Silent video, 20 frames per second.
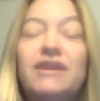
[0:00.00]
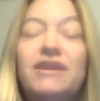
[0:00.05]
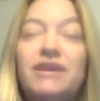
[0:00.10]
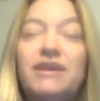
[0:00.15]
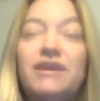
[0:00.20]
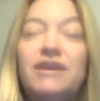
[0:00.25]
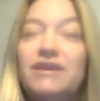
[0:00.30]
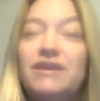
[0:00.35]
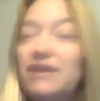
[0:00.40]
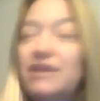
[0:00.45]

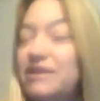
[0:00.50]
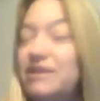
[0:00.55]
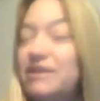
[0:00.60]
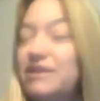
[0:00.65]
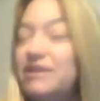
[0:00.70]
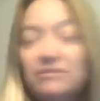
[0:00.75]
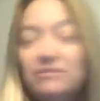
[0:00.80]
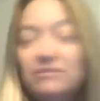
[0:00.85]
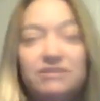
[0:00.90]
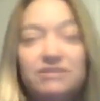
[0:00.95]
And I
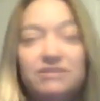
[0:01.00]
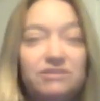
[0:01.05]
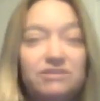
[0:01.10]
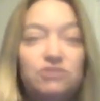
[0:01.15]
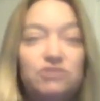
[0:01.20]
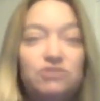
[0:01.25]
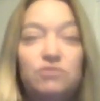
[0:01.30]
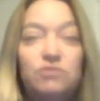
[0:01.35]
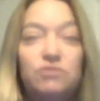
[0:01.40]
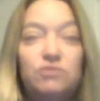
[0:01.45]

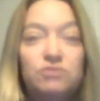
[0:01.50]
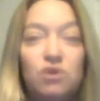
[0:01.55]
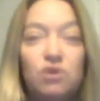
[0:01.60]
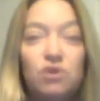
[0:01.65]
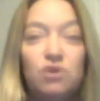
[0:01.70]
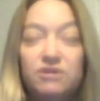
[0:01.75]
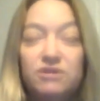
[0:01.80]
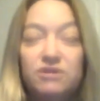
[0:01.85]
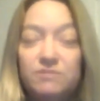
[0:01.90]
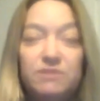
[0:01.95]
listened to him
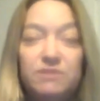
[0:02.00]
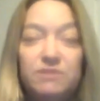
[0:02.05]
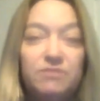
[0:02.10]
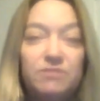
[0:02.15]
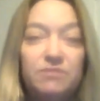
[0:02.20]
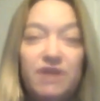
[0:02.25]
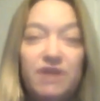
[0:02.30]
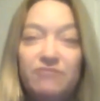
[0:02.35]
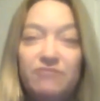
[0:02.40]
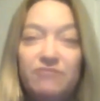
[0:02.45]
talk to
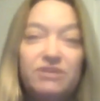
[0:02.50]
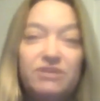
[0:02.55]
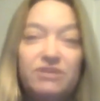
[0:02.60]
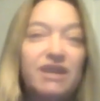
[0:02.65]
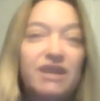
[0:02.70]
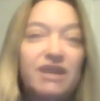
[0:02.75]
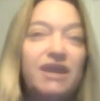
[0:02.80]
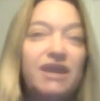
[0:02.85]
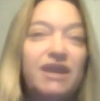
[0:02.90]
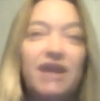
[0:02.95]
people every
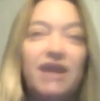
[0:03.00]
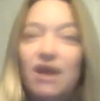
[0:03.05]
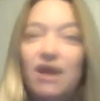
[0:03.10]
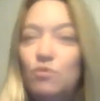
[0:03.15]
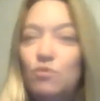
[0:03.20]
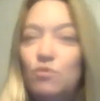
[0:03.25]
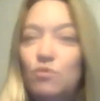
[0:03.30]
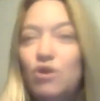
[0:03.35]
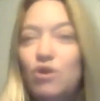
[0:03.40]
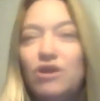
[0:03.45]
day
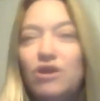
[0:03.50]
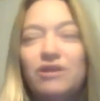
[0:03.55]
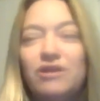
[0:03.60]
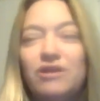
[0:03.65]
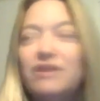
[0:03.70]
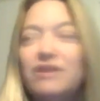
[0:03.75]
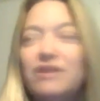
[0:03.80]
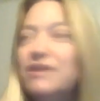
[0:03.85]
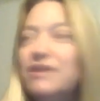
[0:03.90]
at work,